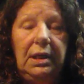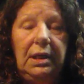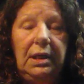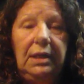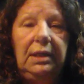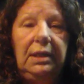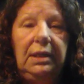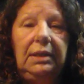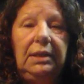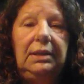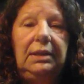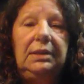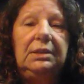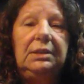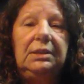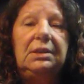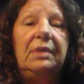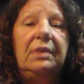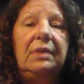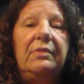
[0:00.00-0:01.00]
it
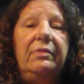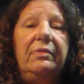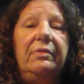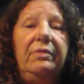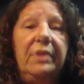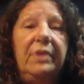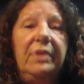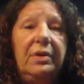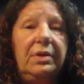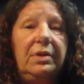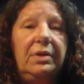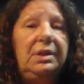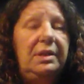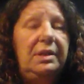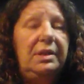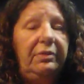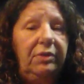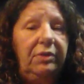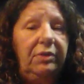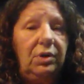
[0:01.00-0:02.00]
is very
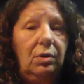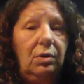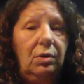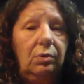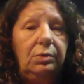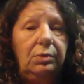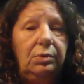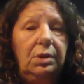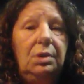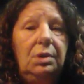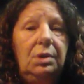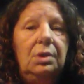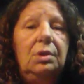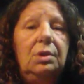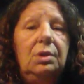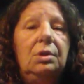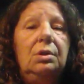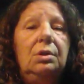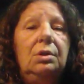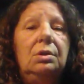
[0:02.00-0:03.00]
difficult
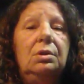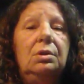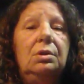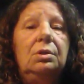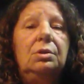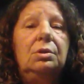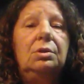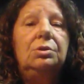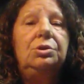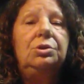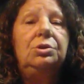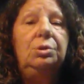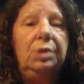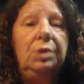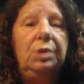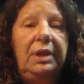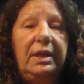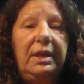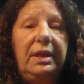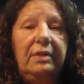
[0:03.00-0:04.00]
to
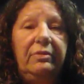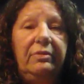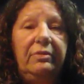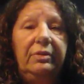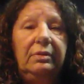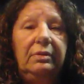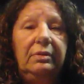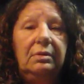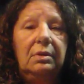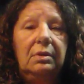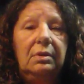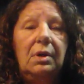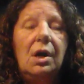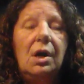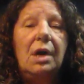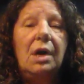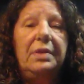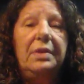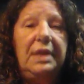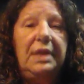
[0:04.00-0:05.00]
live
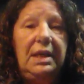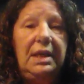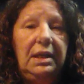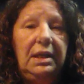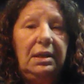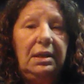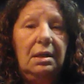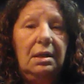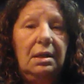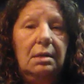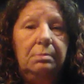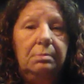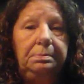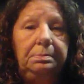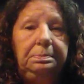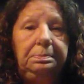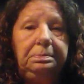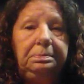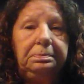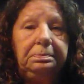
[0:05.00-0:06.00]
on the income
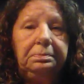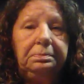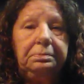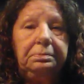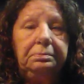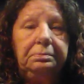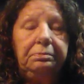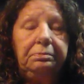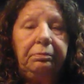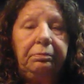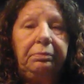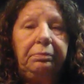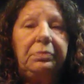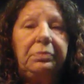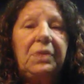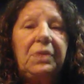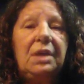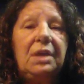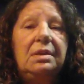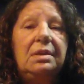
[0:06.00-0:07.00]

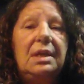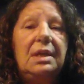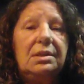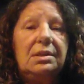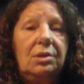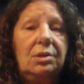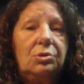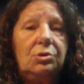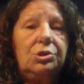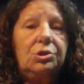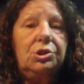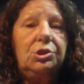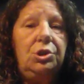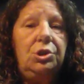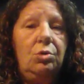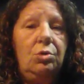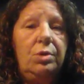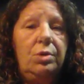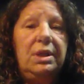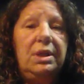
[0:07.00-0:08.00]
that Social
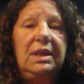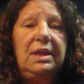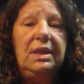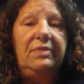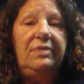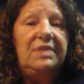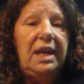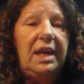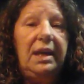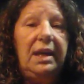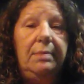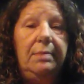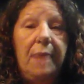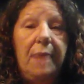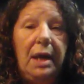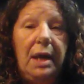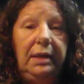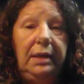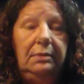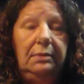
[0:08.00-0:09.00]
Security gives
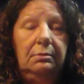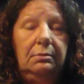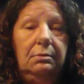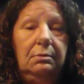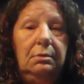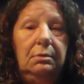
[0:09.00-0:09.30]
anybody.